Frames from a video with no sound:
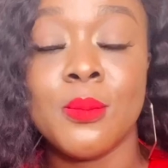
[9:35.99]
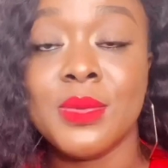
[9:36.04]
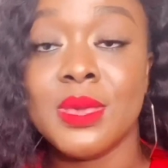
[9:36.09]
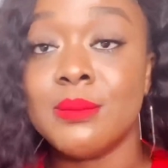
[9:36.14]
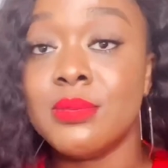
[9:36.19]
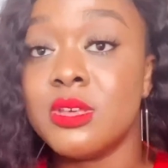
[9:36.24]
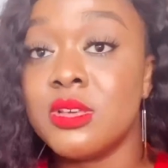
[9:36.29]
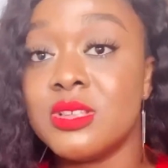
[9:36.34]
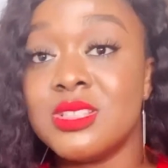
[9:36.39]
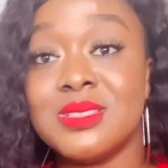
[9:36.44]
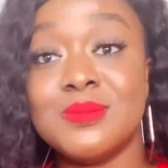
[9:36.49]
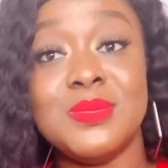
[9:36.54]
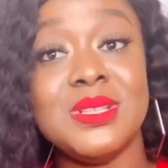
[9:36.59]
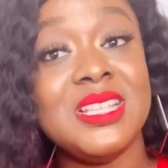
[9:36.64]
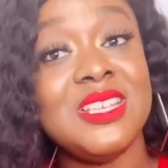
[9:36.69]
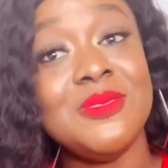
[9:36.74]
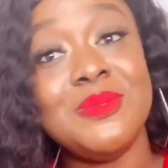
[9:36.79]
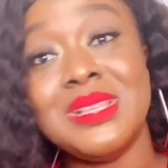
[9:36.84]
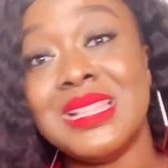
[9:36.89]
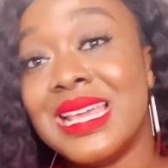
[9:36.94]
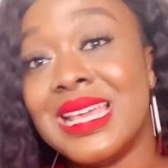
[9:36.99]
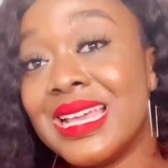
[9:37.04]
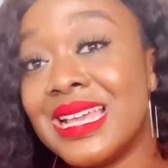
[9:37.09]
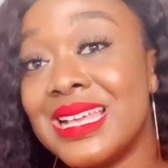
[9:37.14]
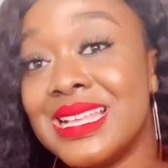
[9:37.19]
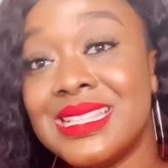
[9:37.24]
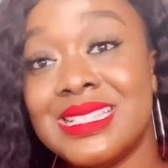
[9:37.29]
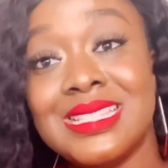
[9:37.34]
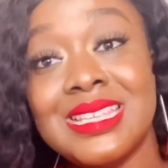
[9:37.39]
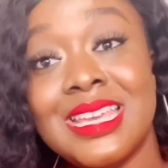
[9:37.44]
Because believe me, like I
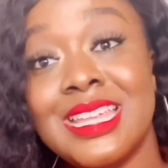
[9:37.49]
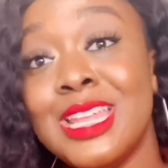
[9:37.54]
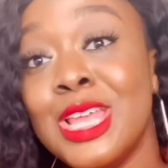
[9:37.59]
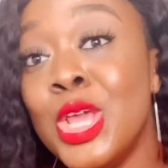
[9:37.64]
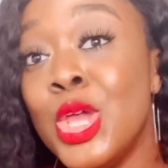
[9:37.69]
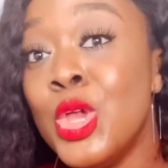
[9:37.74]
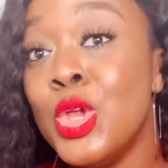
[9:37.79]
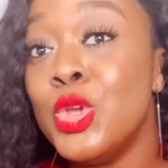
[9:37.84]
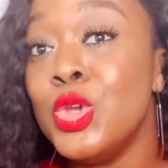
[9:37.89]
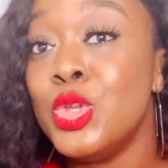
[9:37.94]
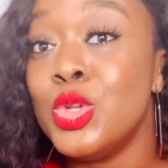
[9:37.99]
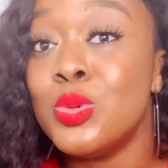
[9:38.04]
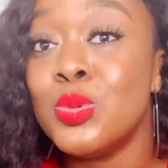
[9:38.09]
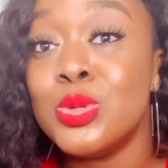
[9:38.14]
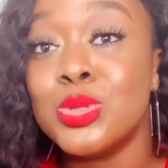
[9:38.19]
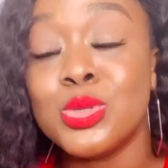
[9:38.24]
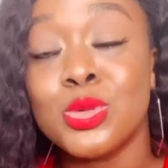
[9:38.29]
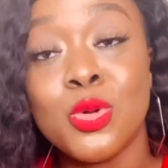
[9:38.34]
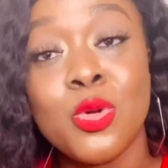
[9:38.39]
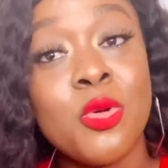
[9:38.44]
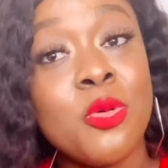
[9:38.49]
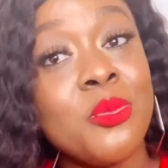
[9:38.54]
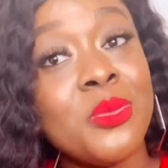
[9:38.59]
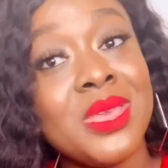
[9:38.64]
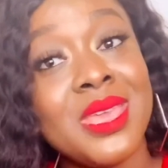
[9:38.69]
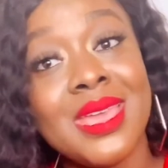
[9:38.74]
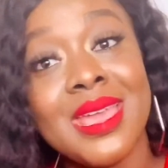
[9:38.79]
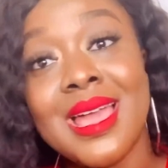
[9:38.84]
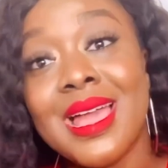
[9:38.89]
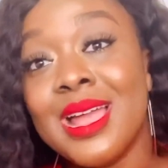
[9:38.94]
said, you don't want to come here
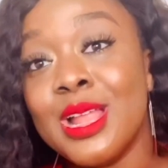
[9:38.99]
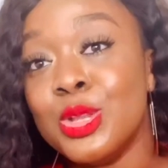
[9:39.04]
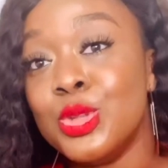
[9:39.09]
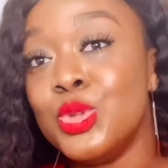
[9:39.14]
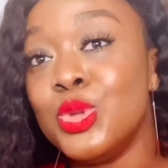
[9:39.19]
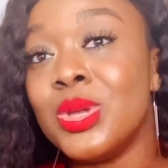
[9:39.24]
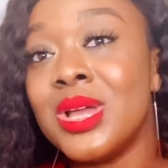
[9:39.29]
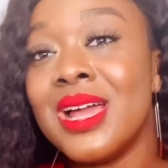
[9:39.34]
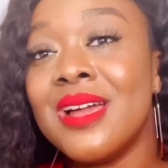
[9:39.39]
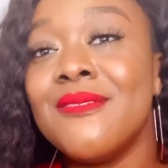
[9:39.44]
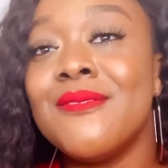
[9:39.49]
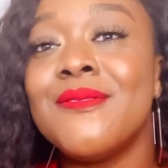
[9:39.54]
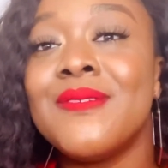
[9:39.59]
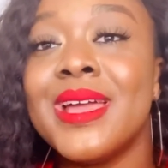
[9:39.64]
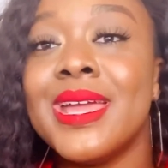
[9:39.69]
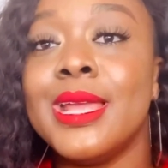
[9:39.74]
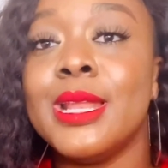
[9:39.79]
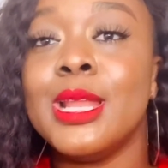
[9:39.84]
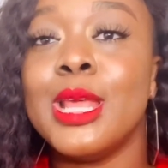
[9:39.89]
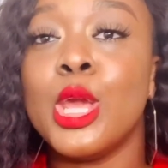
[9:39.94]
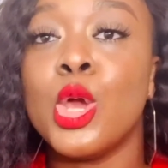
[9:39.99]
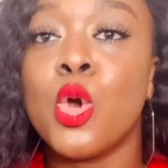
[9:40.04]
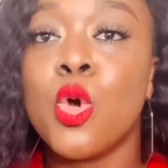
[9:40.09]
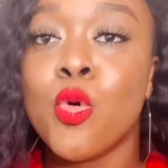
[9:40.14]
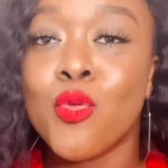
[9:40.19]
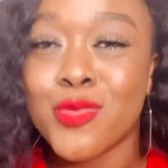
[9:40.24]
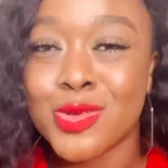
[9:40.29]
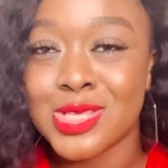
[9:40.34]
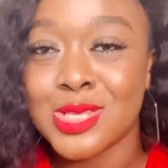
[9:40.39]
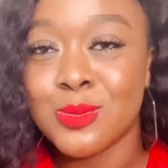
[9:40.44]
and you can't find a
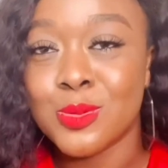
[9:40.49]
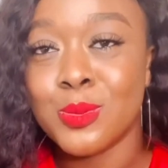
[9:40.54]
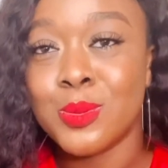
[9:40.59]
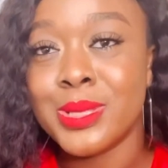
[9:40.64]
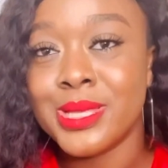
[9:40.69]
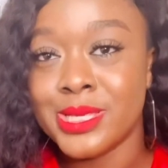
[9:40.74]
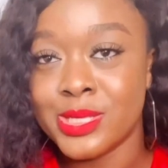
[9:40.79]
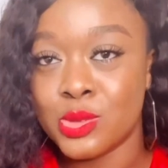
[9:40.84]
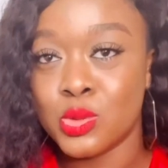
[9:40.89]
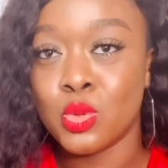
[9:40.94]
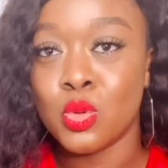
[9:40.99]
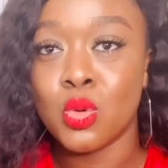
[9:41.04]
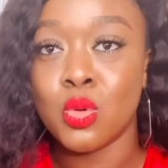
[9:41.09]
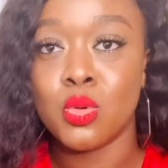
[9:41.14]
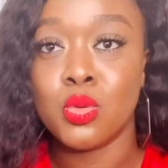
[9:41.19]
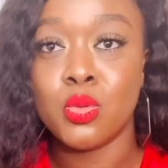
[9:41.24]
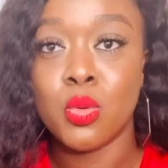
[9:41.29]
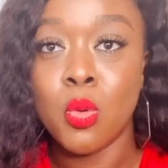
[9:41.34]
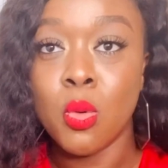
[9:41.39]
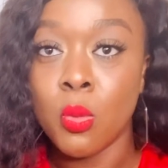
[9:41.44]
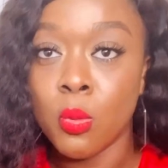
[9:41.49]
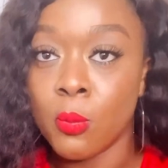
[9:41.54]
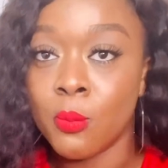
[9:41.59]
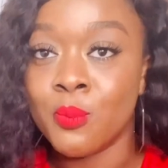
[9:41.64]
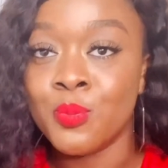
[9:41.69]
comfortable place to call home